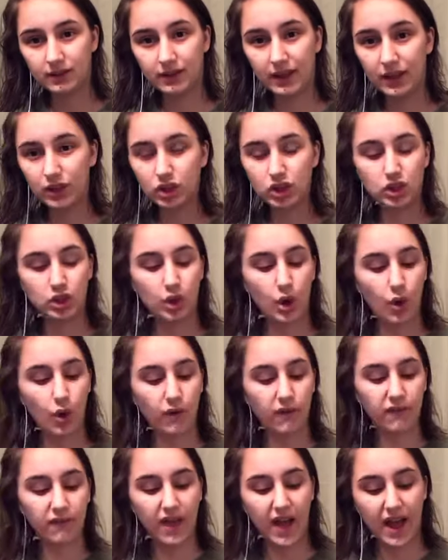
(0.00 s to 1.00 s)
They just go
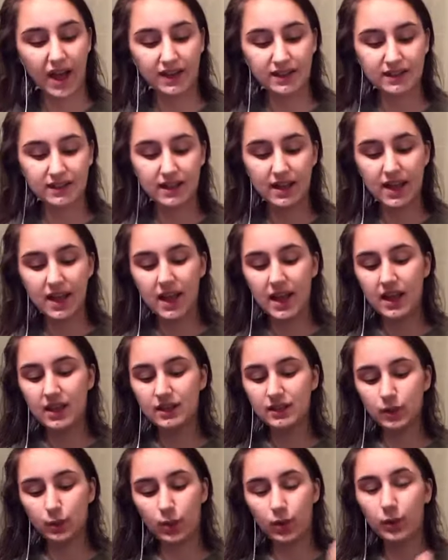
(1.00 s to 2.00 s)
fast
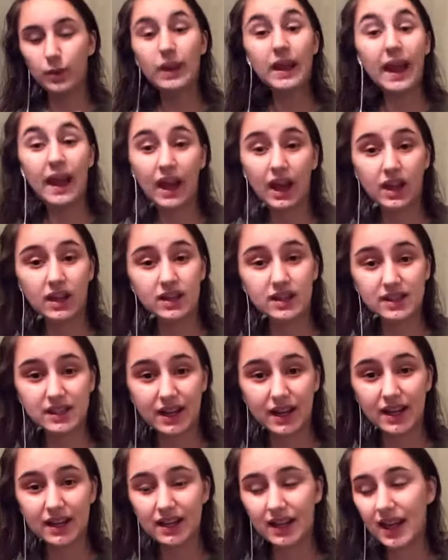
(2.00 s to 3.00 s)
to where we can't
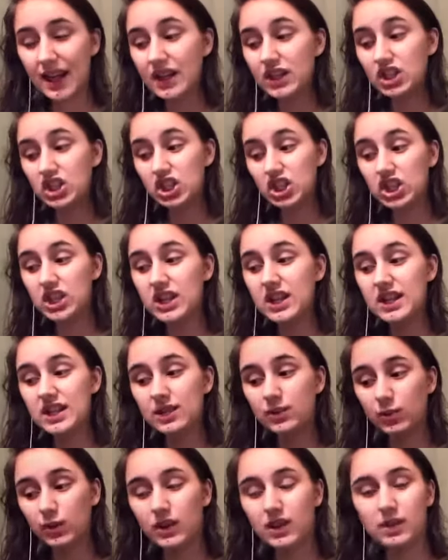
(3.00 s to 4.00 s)
understand it. And she is
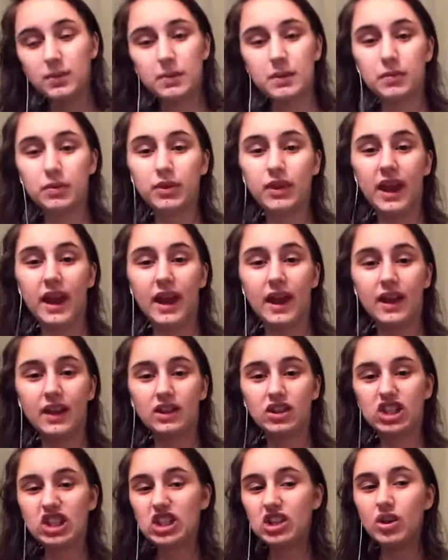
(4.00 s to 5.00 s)
one of the people that
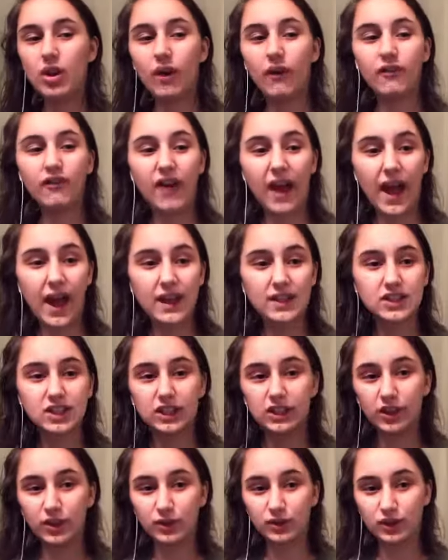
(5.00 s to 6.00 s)
she can go fast, she can
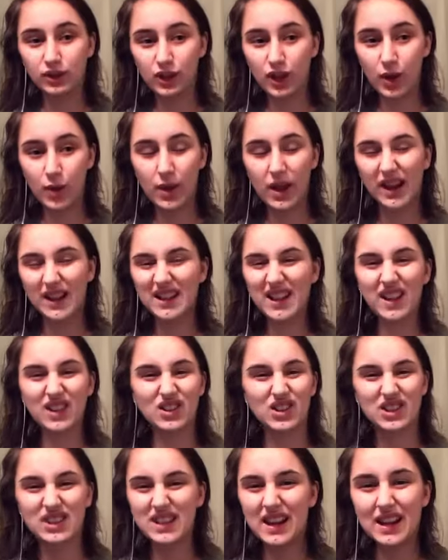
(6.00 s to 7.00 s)
go slow, and they
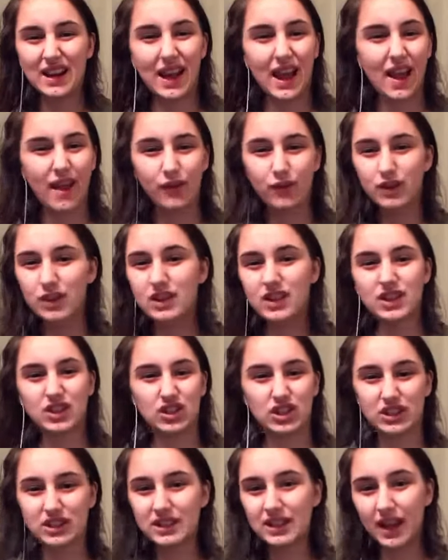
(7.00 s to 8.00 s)
understand everything
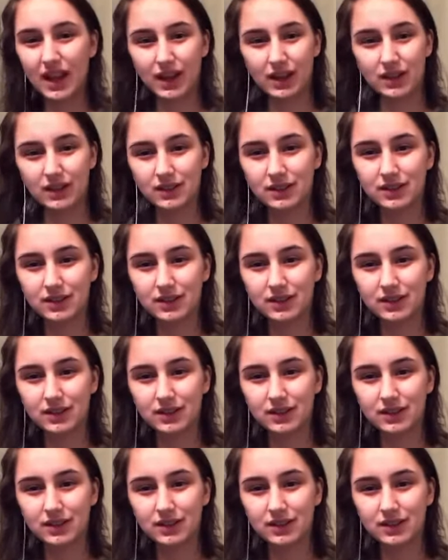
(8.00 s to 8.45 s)
she's saying.